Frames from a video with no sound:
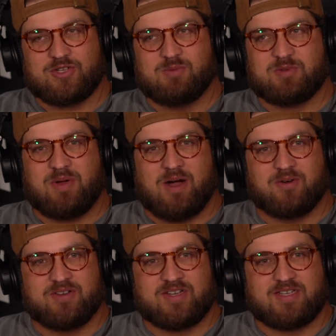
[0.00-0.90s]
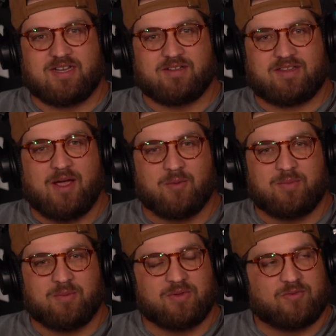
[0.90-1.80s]
so much power in just saying like that would
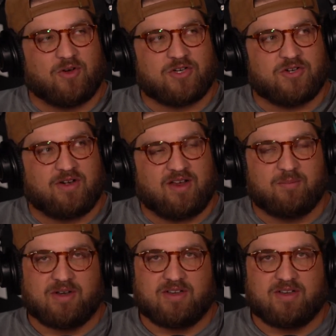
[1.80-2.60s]
be really frustrating i've been mm-hmm.